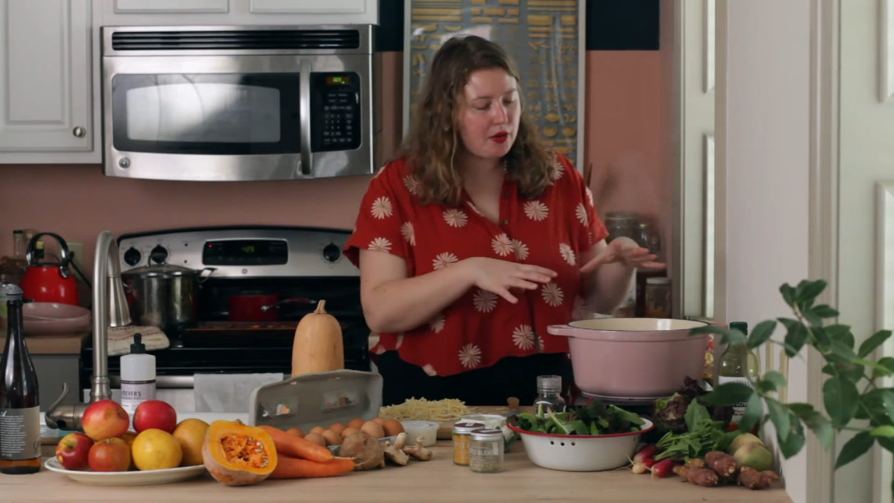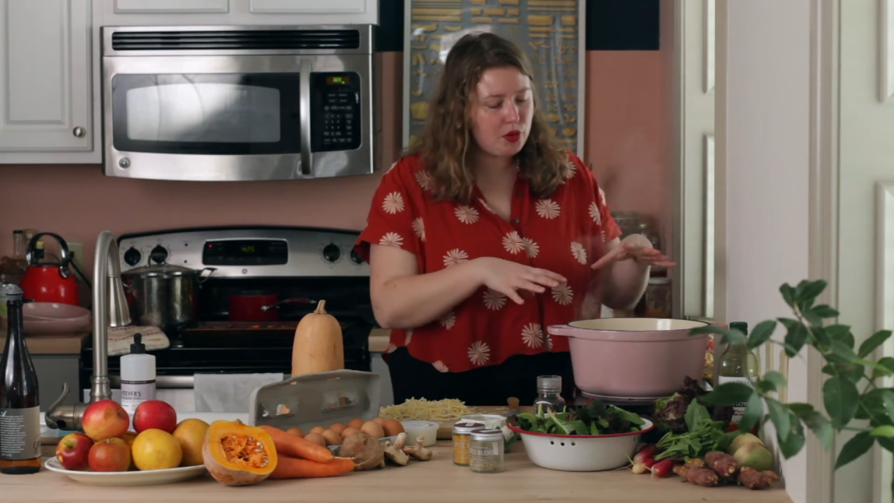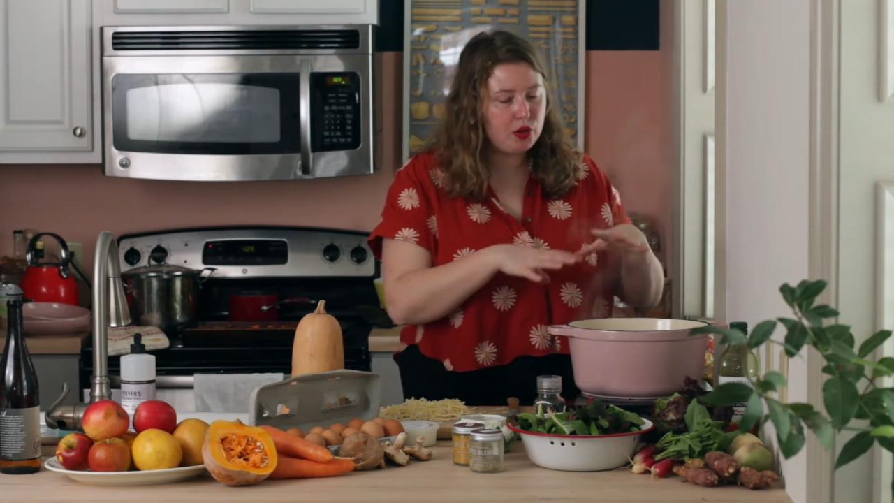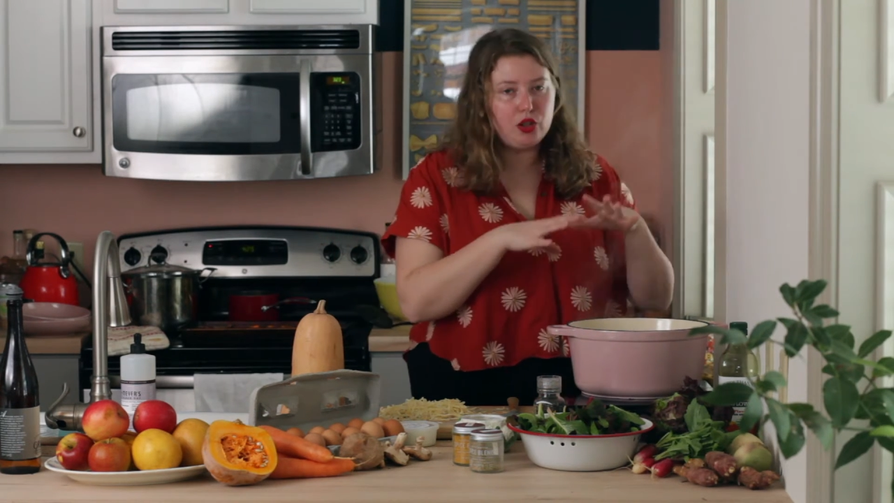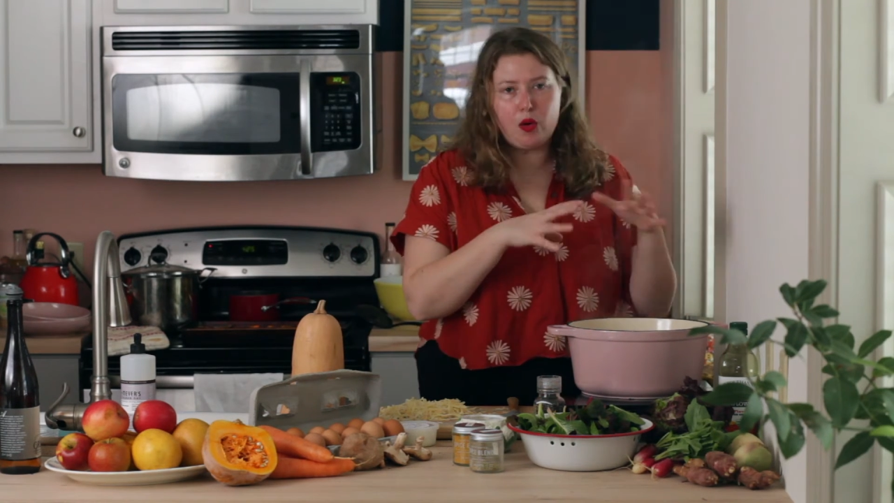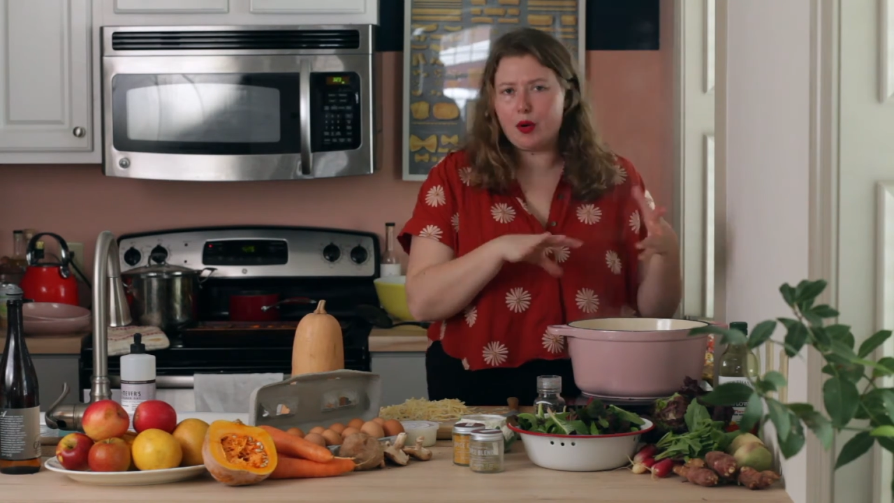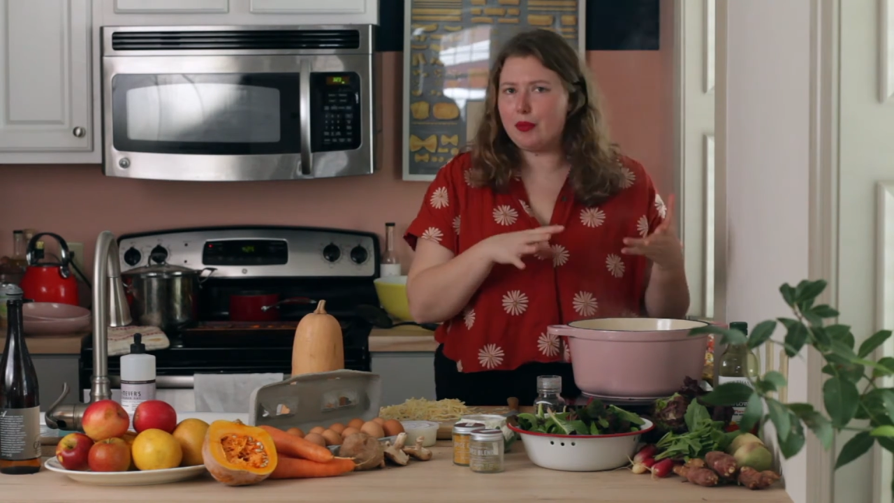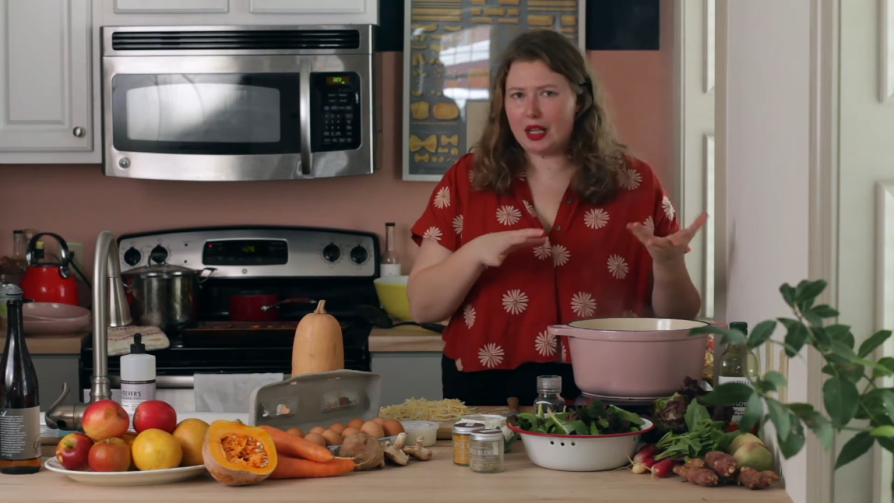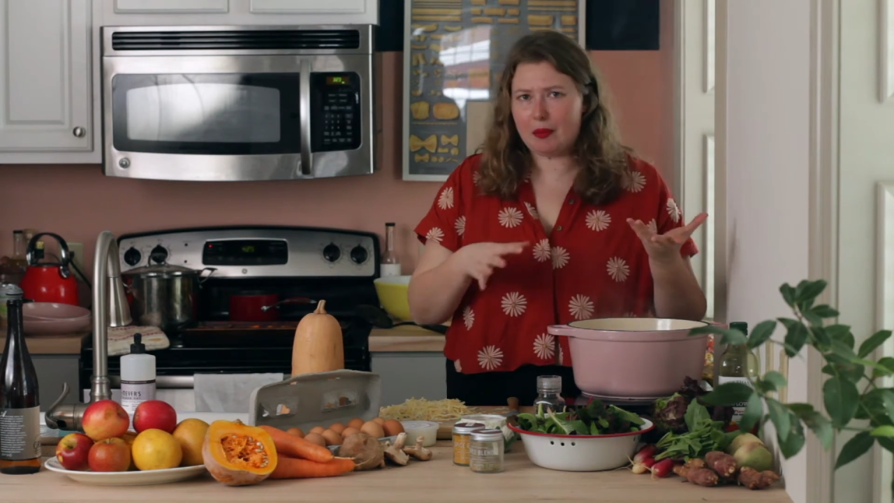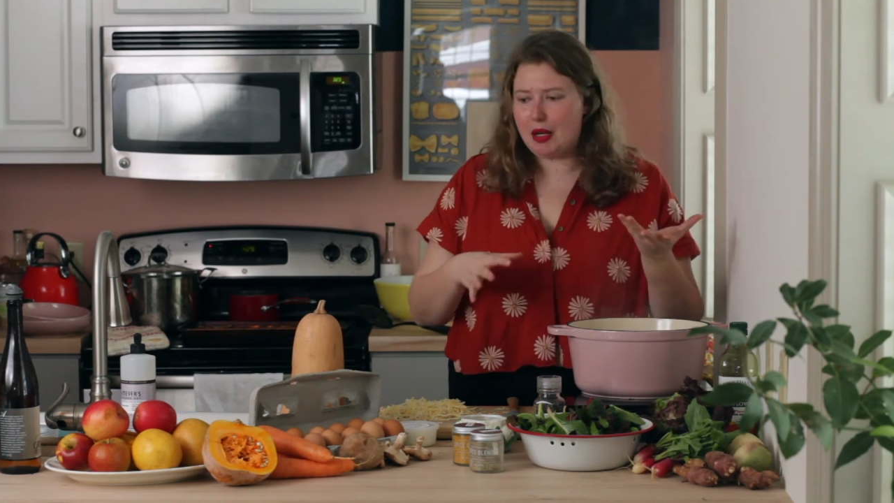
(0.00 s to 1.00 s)
to a lower,
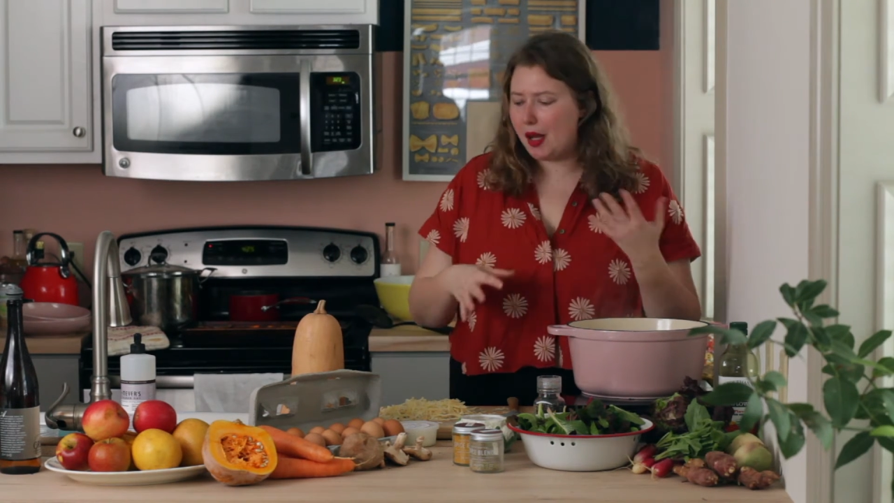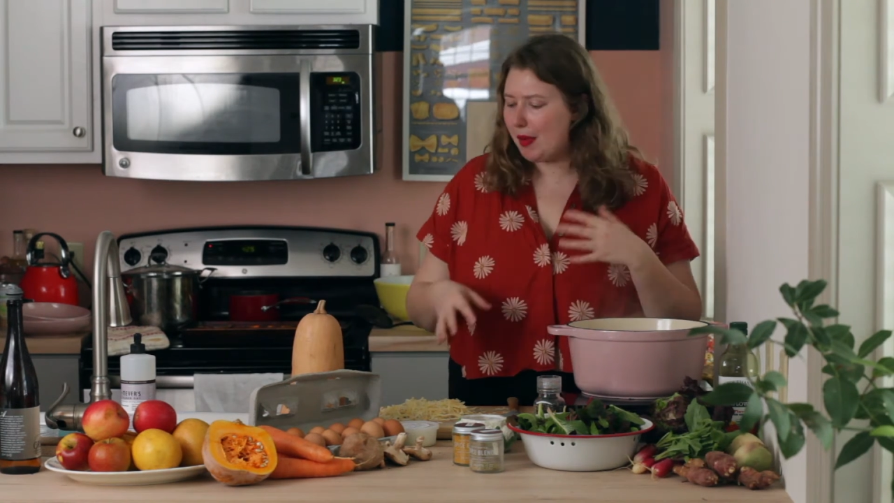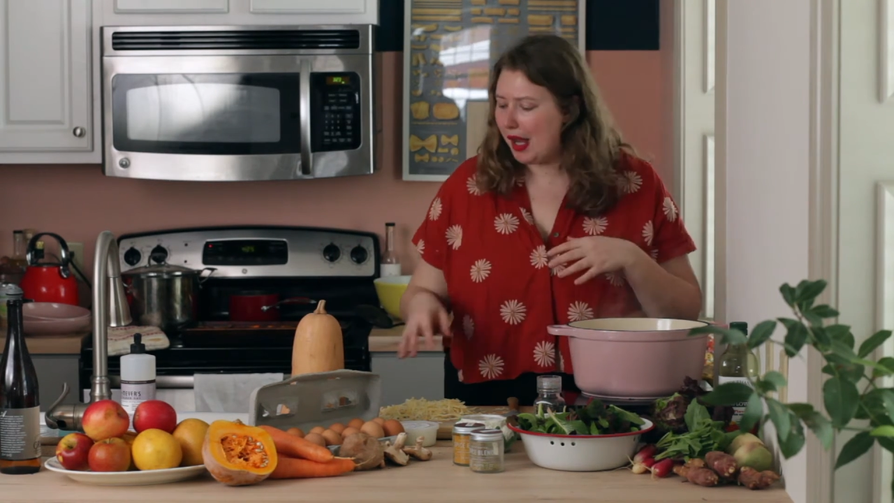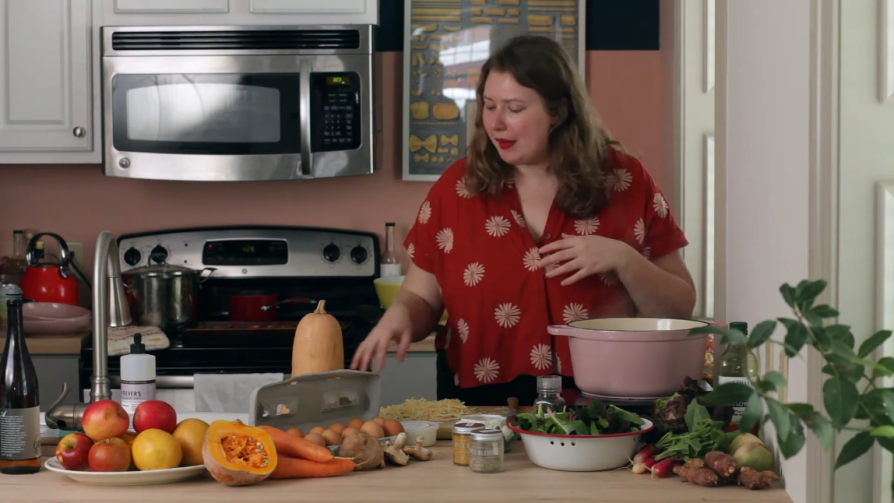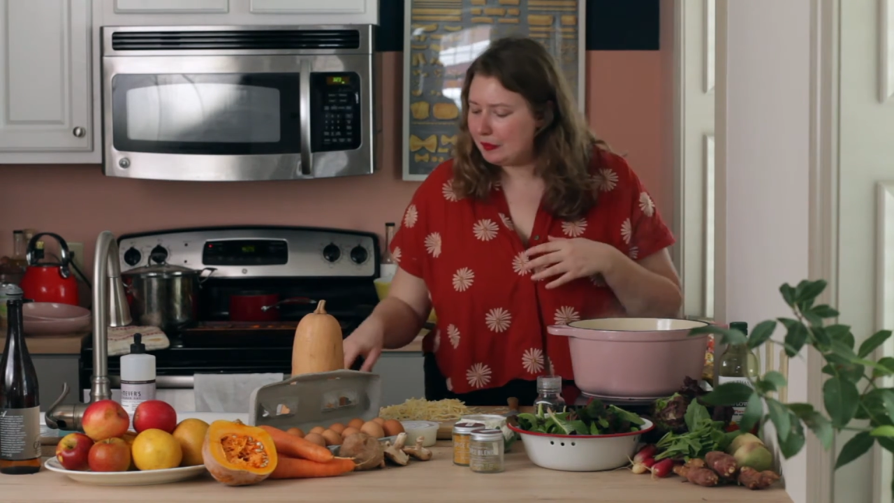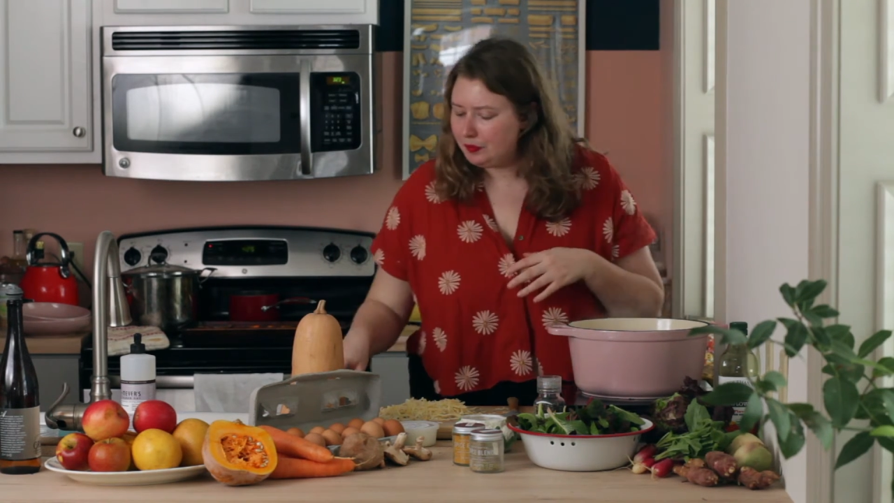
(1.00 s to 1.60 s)
like medium heat.